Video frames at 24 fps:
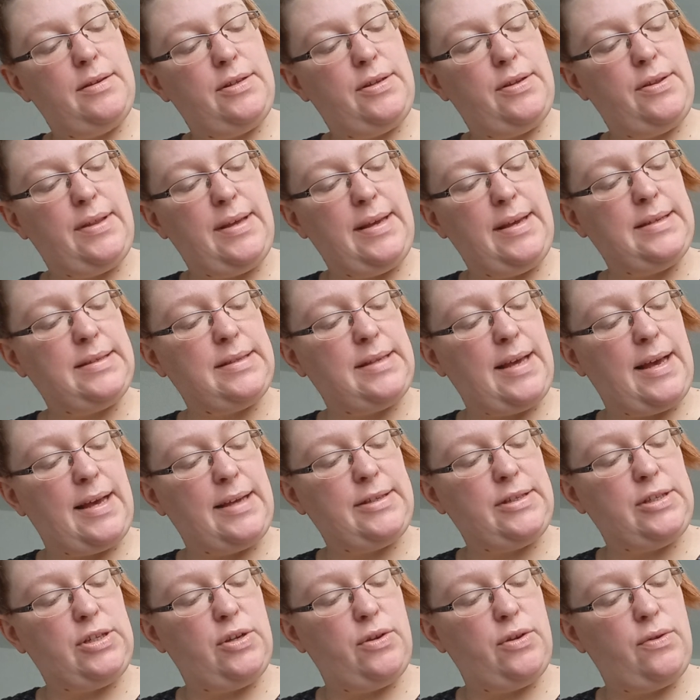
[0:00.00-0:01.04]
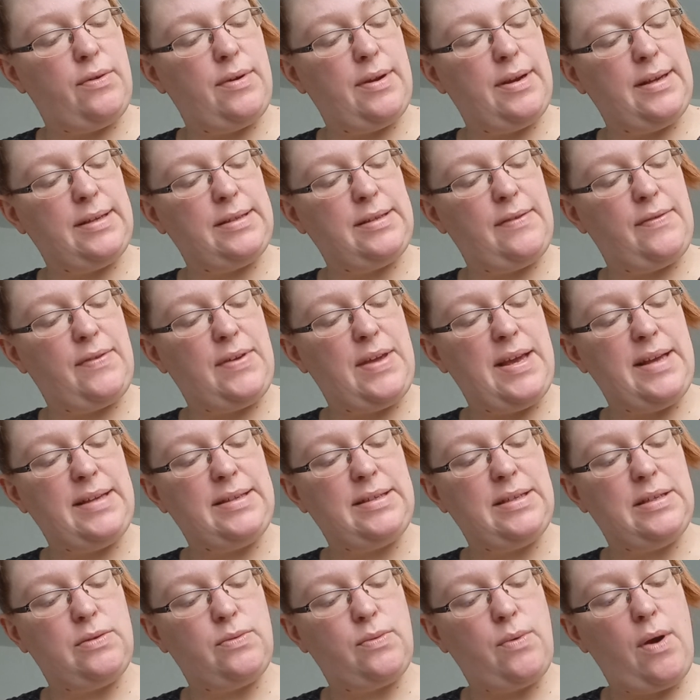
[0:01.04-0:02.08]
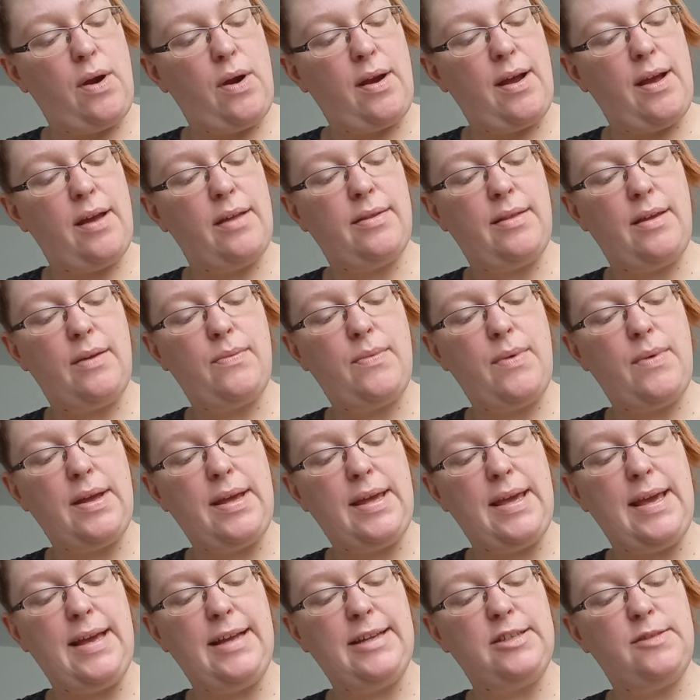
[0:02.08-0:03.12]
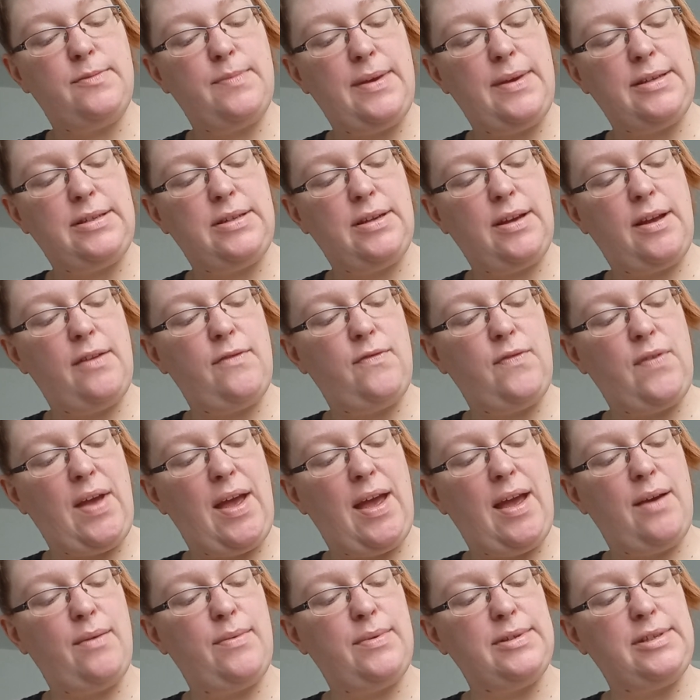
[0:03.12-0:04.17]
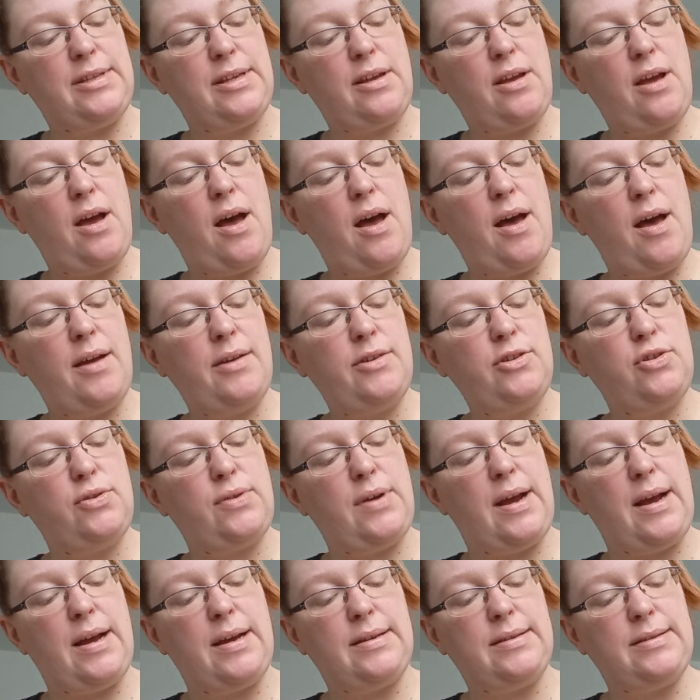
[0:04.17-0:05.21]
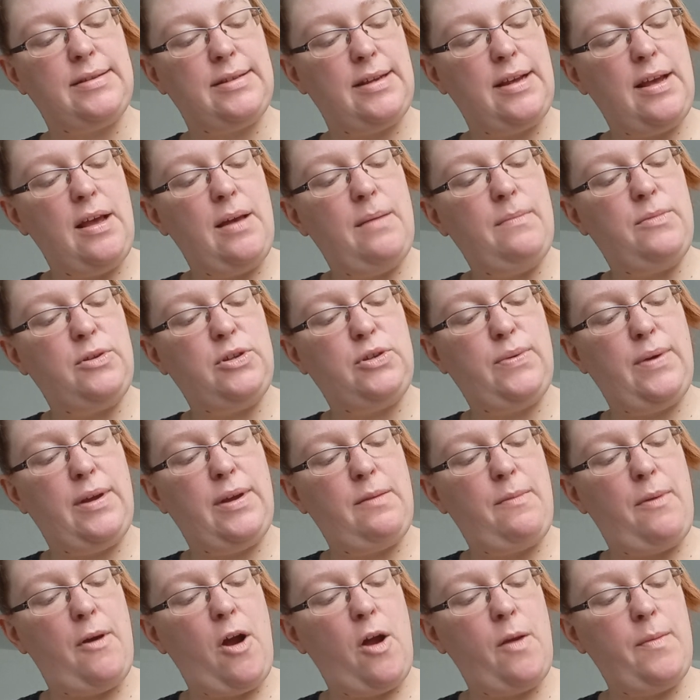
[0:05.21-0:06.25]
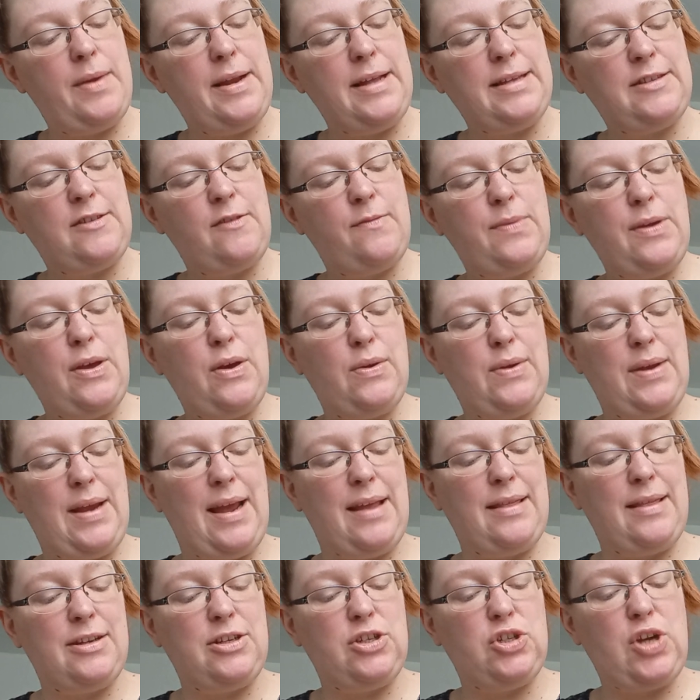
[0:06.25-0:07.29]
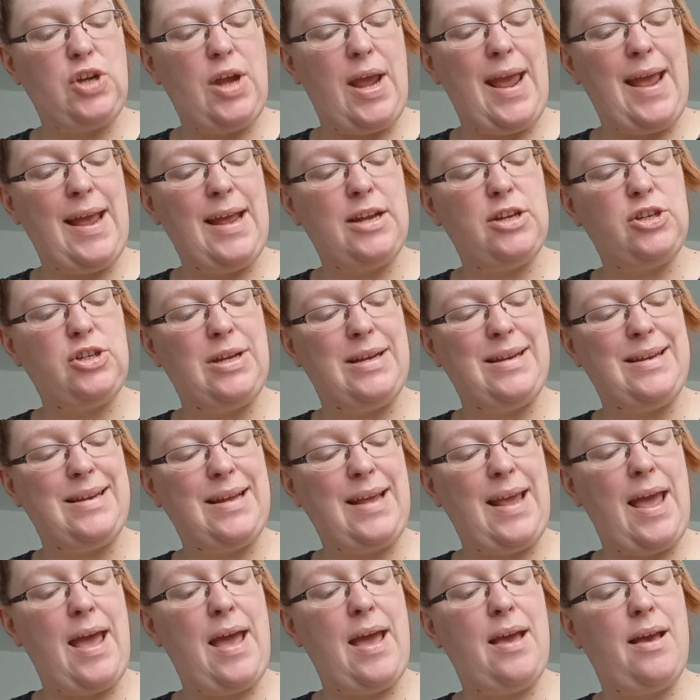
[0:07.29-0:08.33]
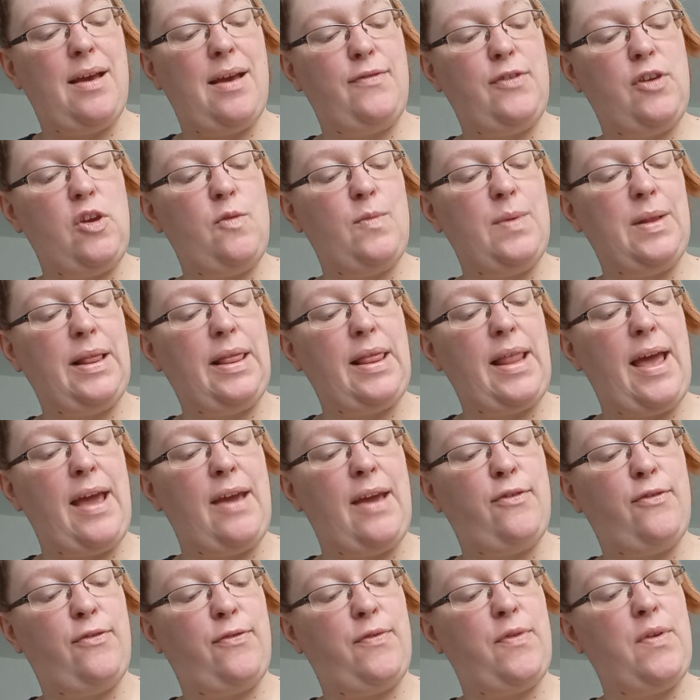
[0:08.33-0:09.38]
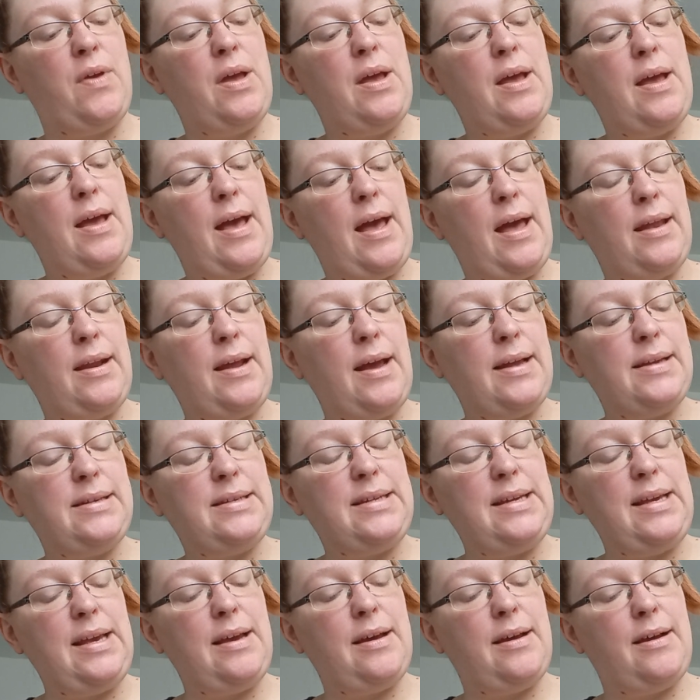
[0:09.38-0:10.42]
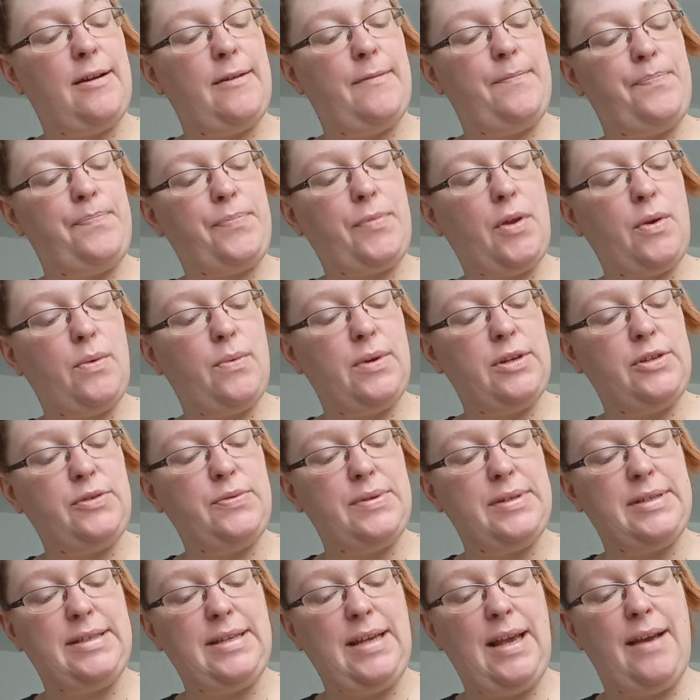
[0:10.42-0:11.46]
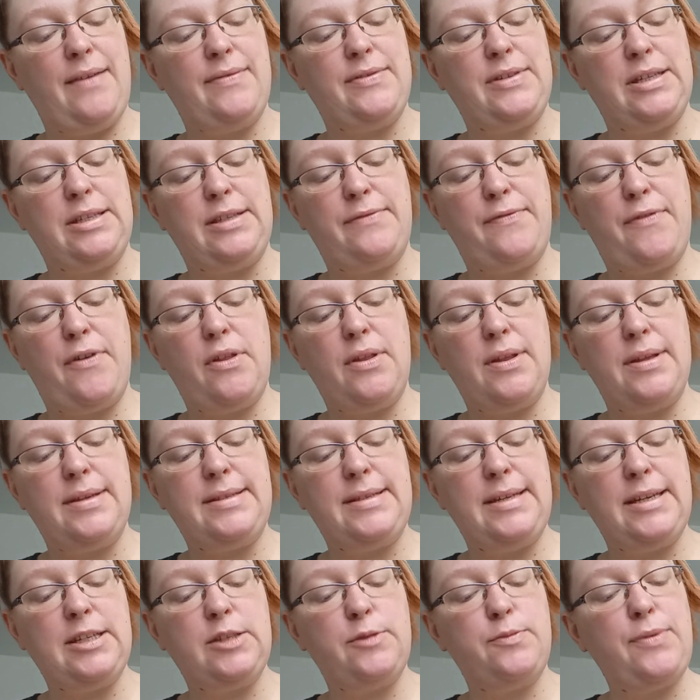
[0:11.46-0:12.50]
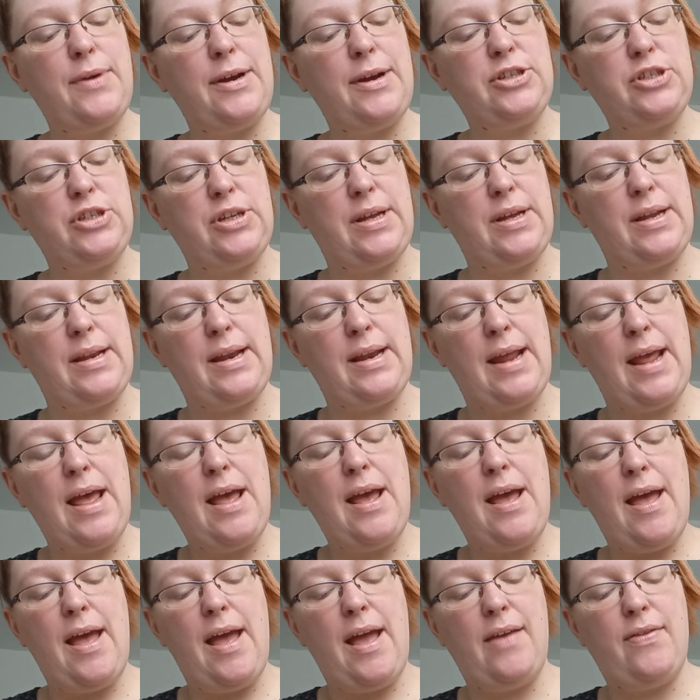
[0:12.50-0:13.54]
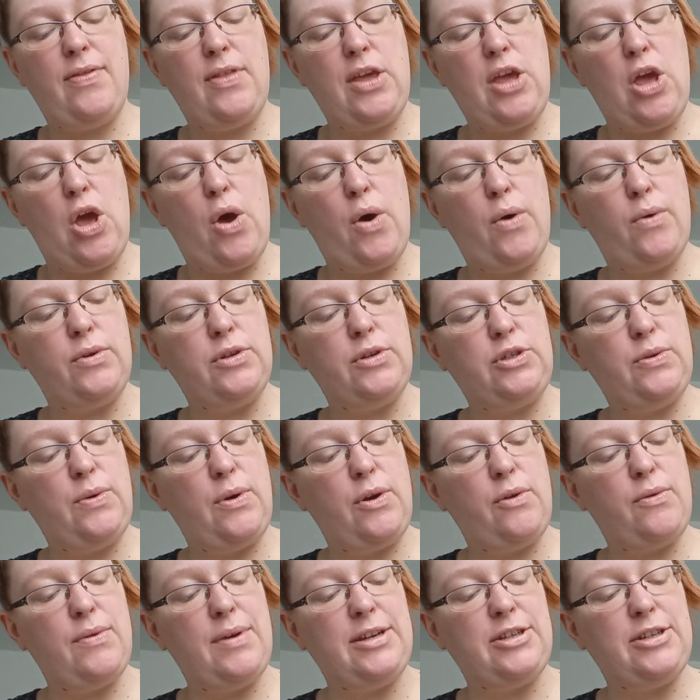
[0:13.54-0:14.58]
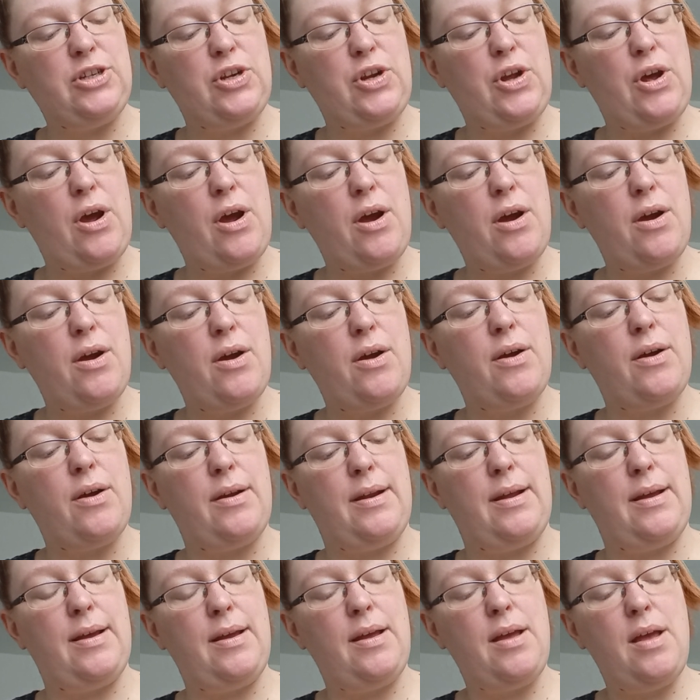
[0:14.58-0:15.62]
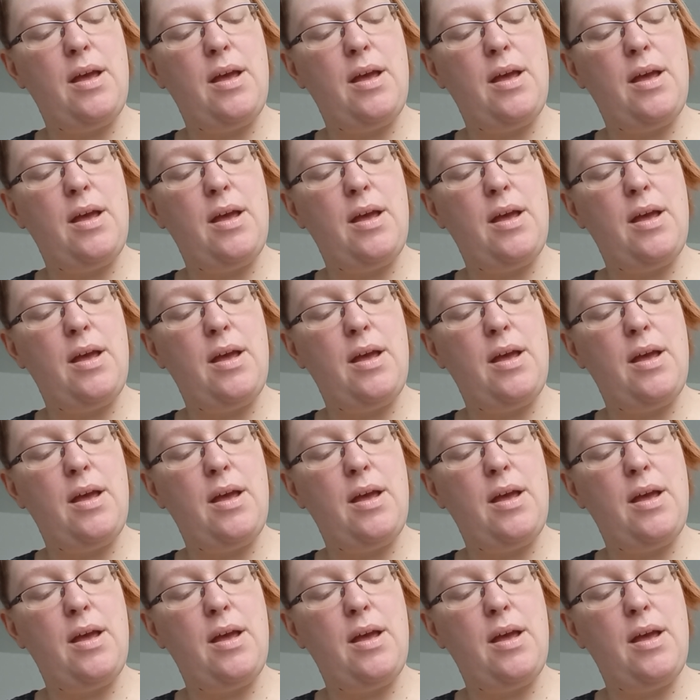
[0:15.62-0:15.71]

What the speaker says: to these last two critics of Keats's work that what Keats meant to convey was the contrast between the permanence of beauty and the change and decay of human life, an idea which receives its fullest expression in the Ode to a Grecian Urn.